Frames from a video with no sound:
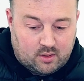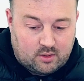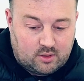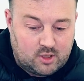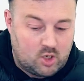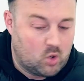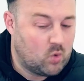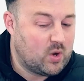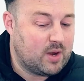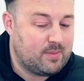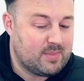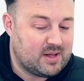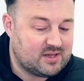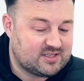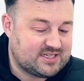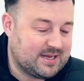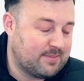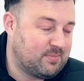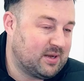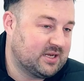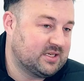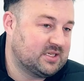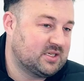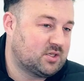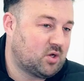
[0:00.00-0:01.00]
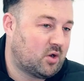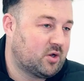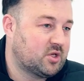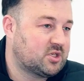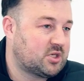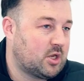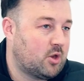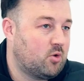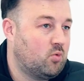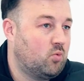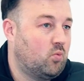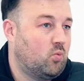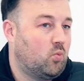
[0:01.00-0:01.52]
New email template designer.
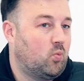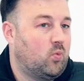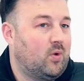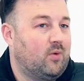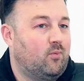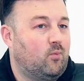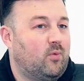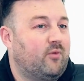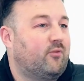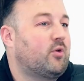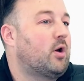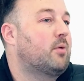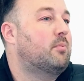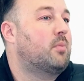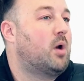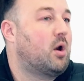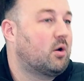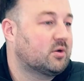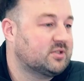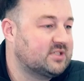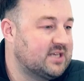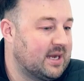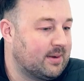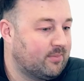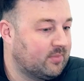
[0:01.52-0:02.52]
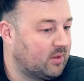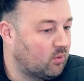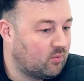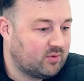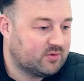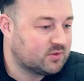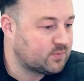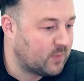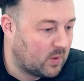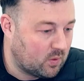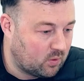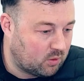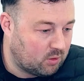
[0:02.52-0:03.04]
So we've got a marketing app that we've
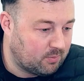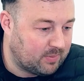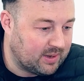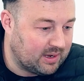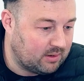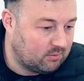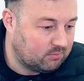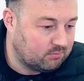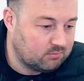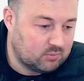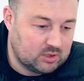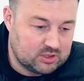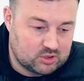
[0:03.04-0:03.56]
spoke about,